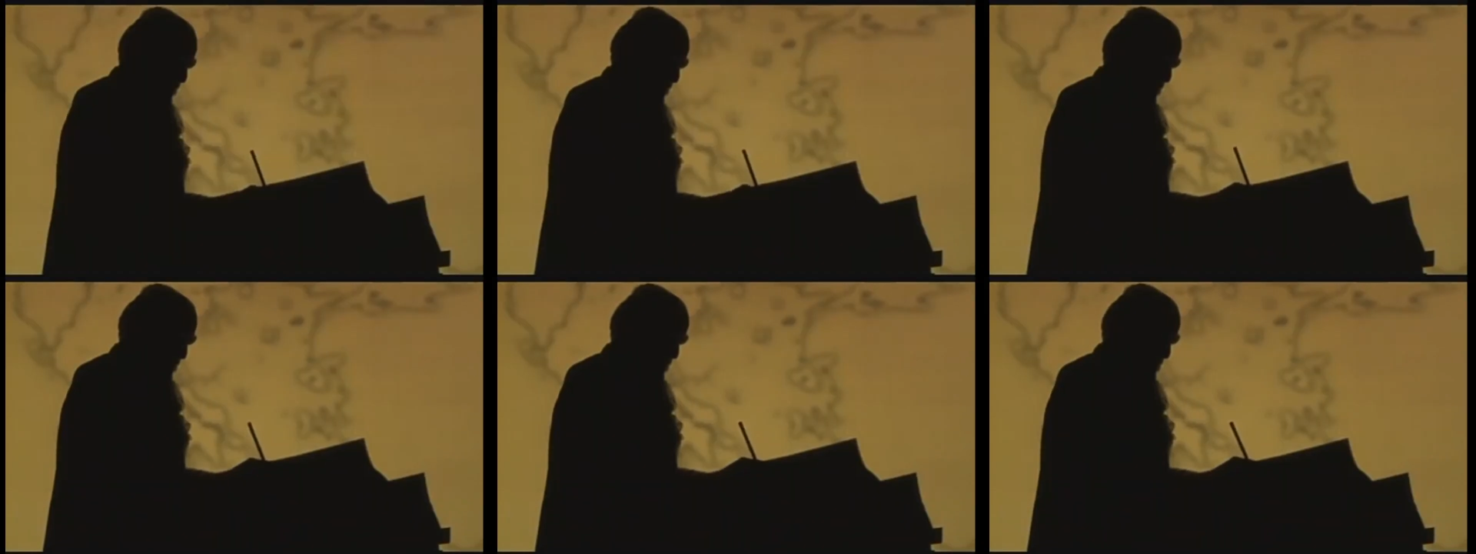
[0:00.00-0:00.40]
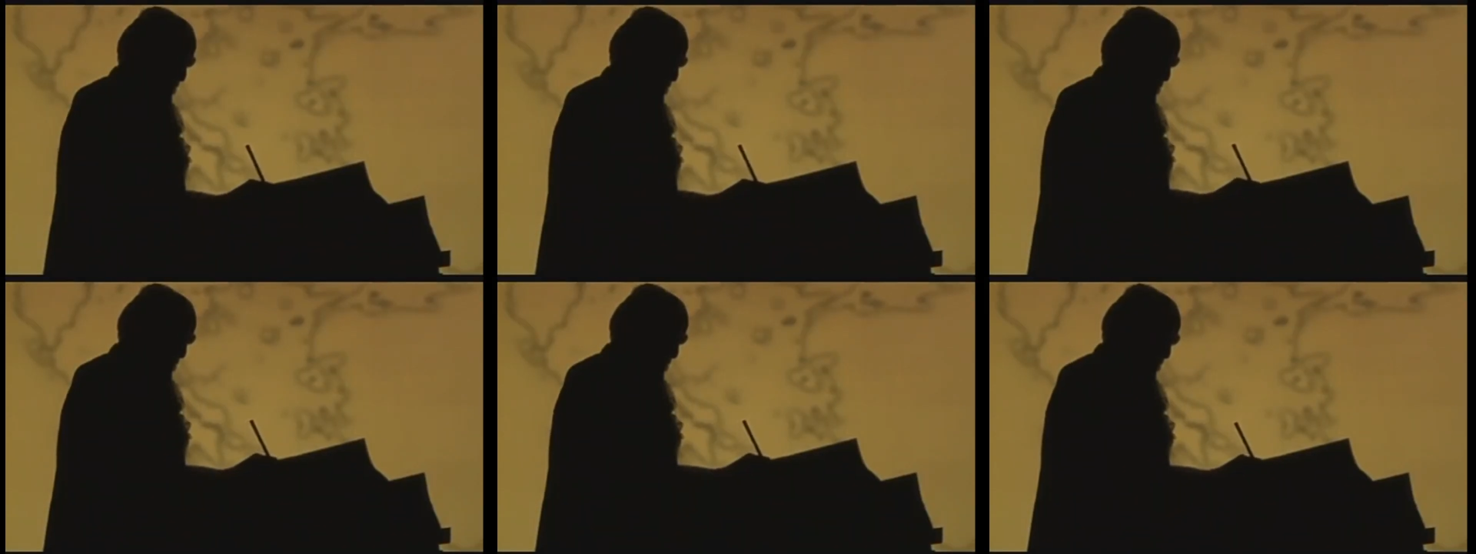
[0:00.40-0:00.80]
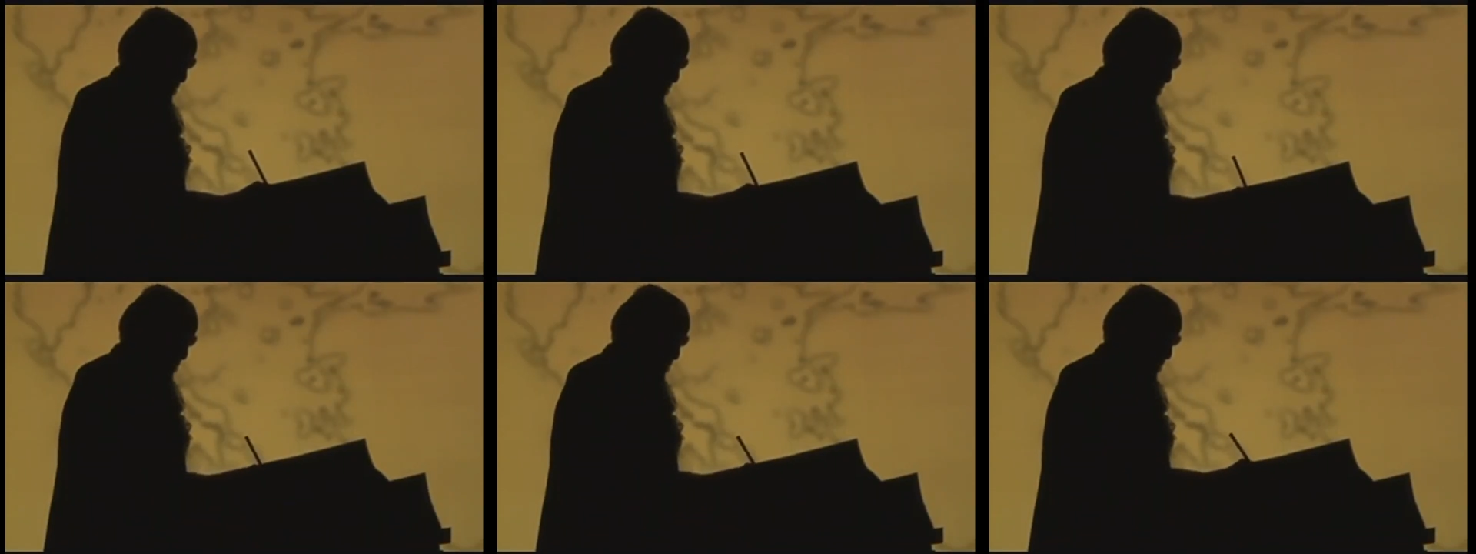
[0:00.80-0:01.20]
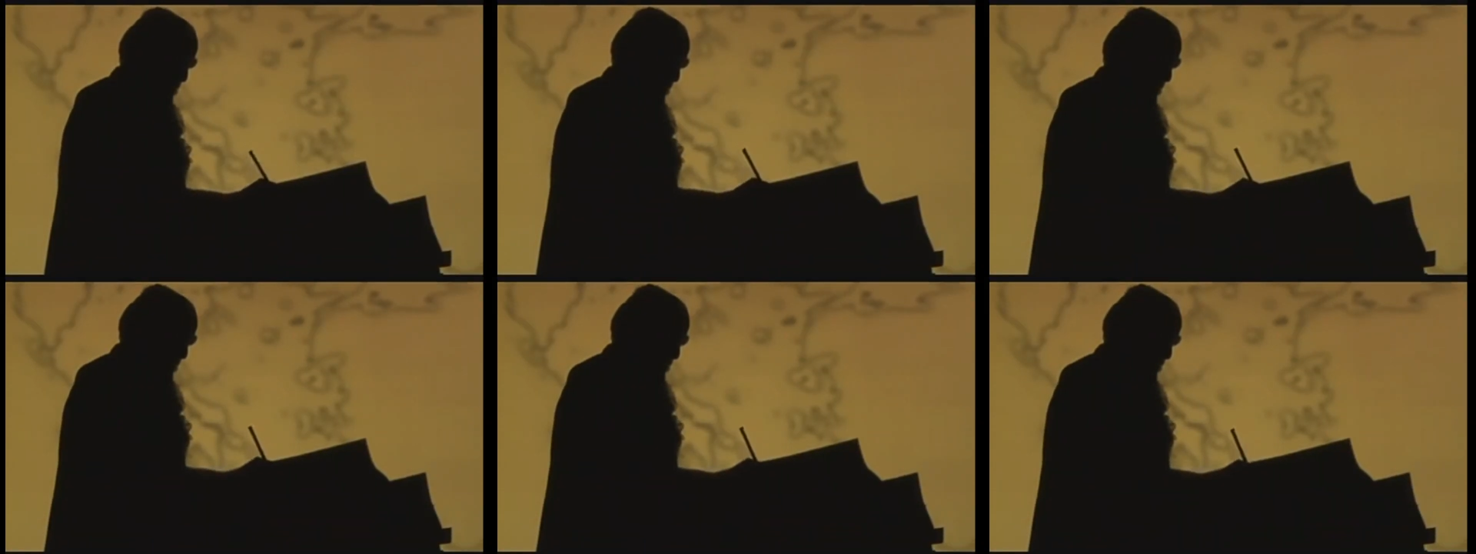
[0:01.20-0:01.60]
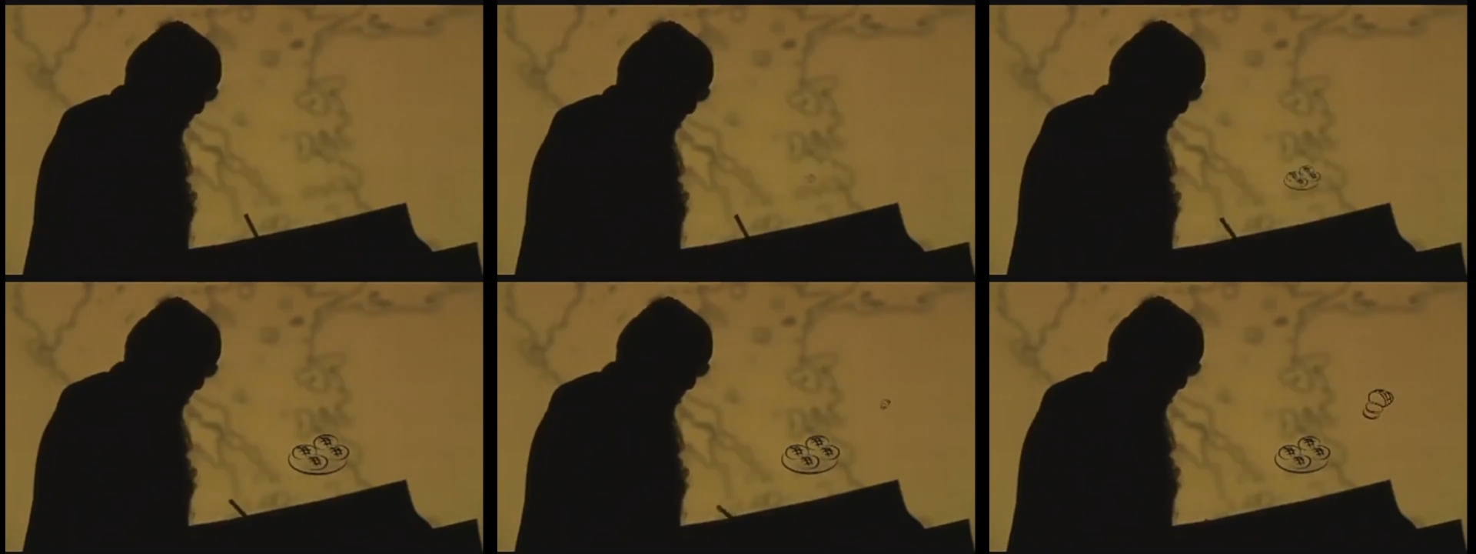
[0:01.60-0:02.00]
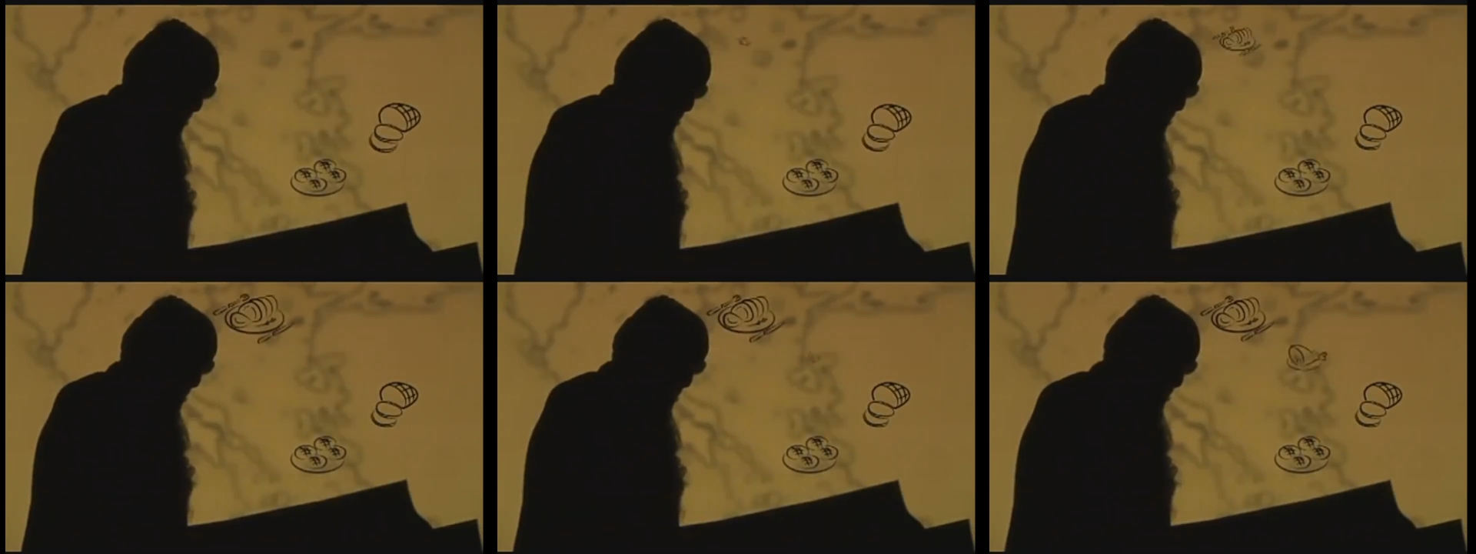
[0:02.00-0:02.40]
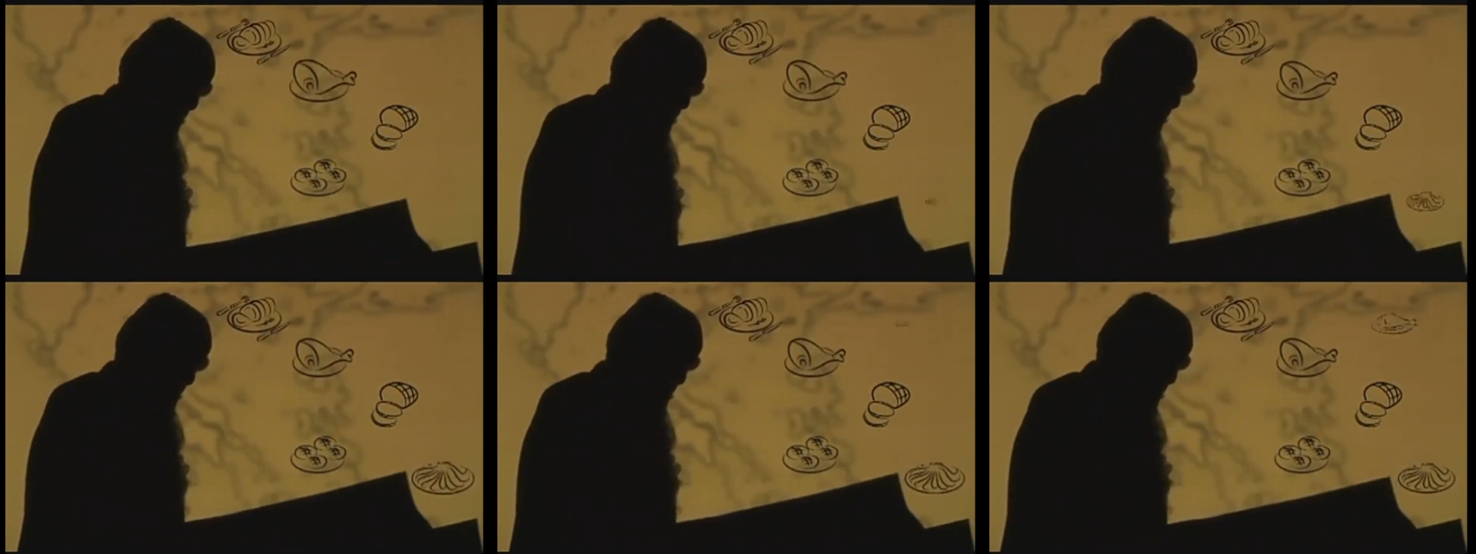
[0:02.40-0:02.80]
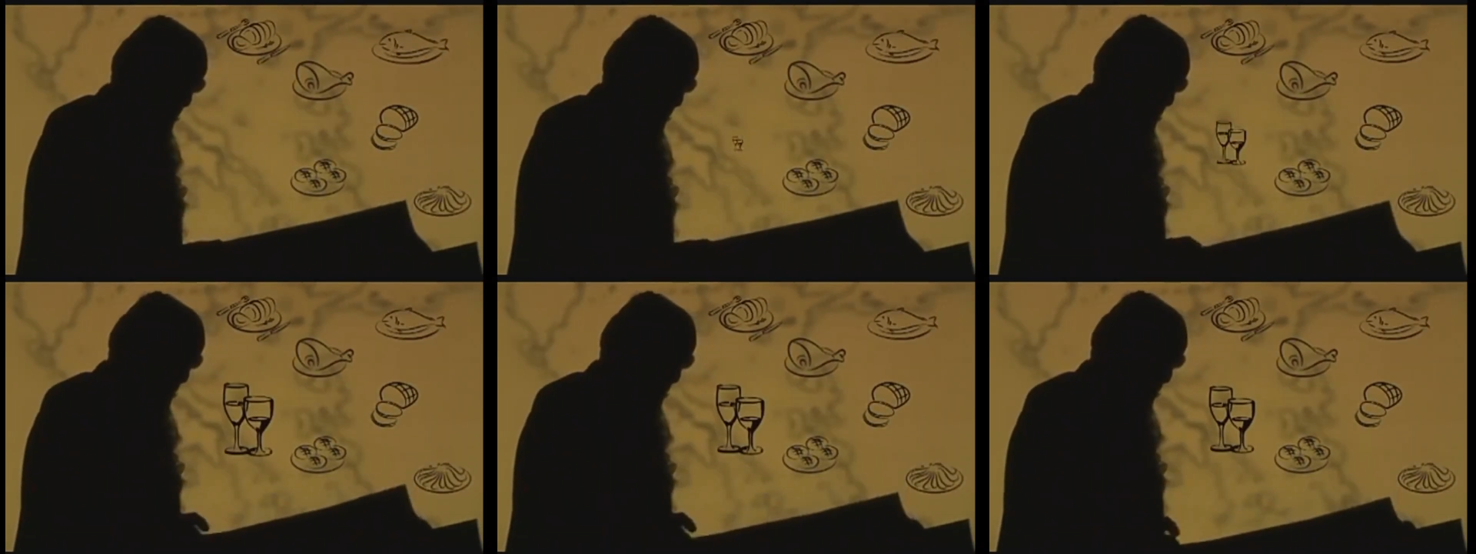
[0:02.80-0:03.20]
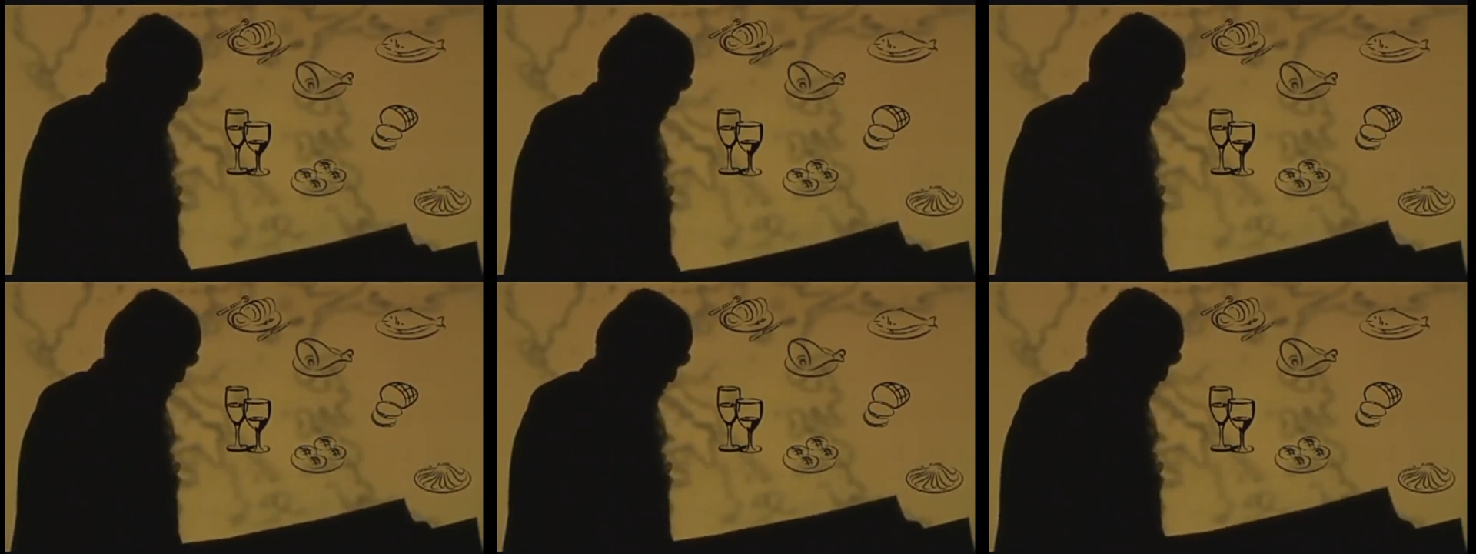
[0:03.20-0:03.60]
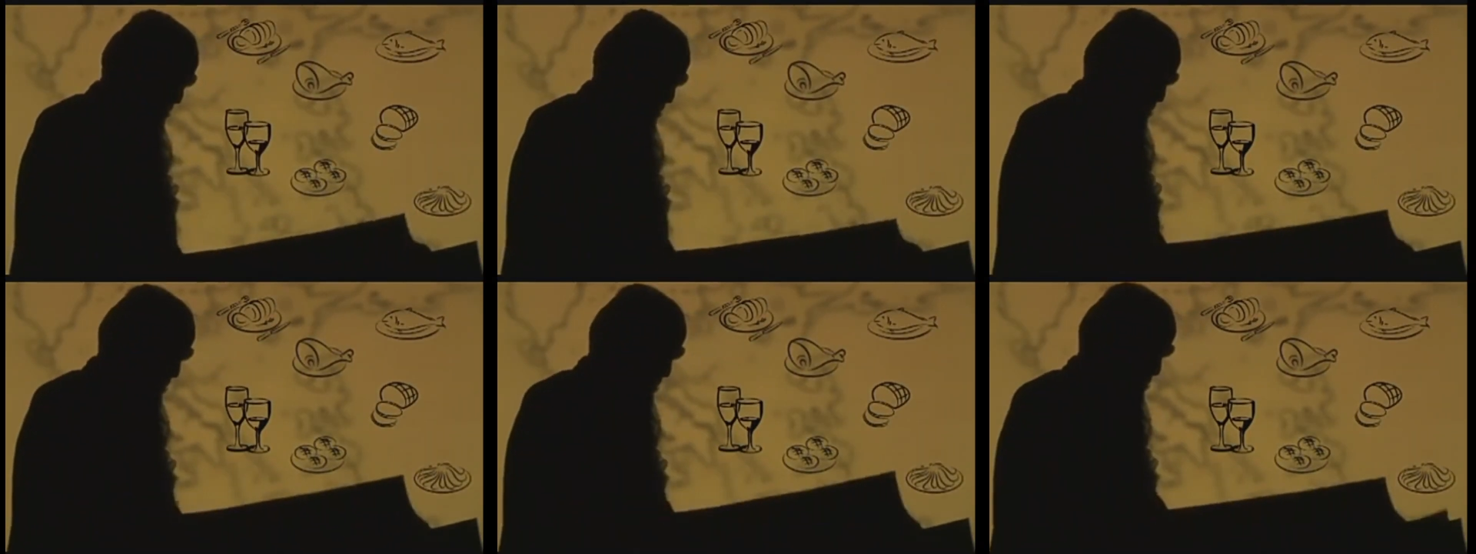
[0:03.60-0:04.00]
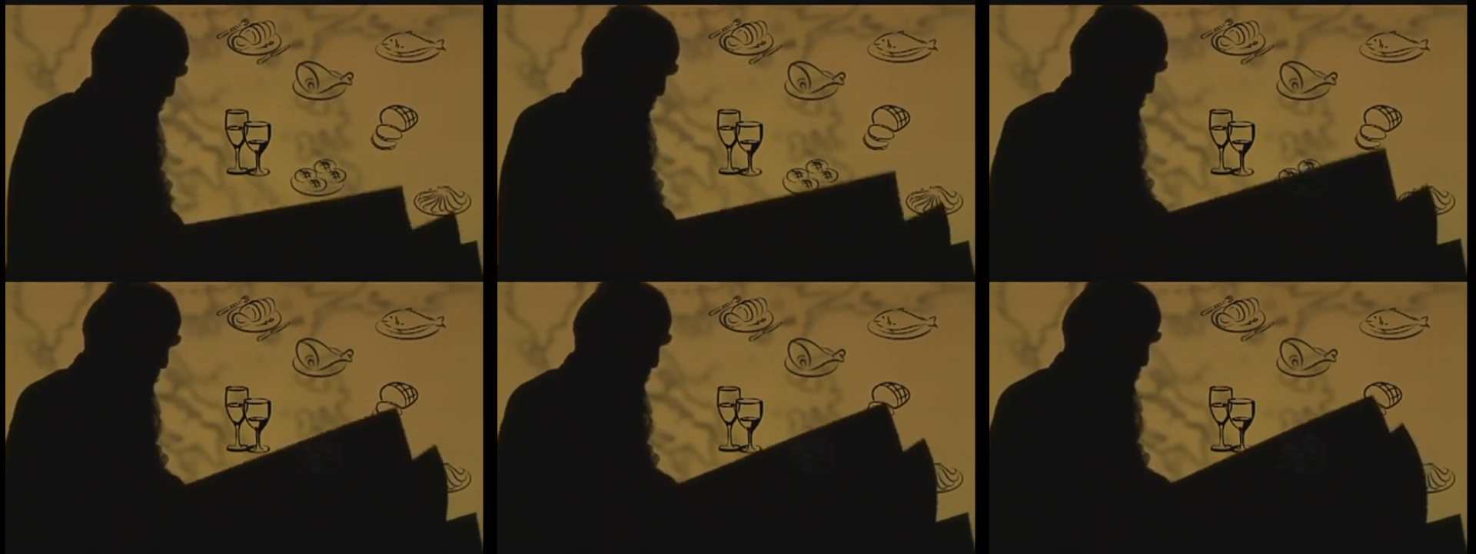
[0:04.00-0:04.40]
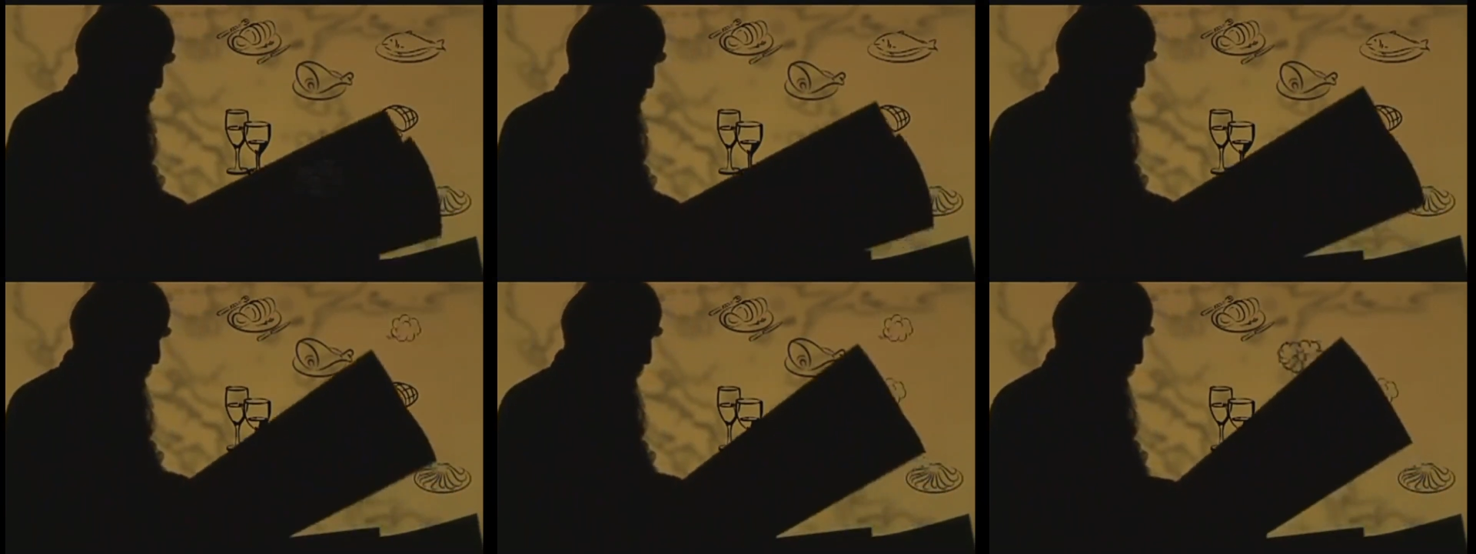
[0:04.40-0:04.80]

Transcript: No face is visible, so there are no lips to read.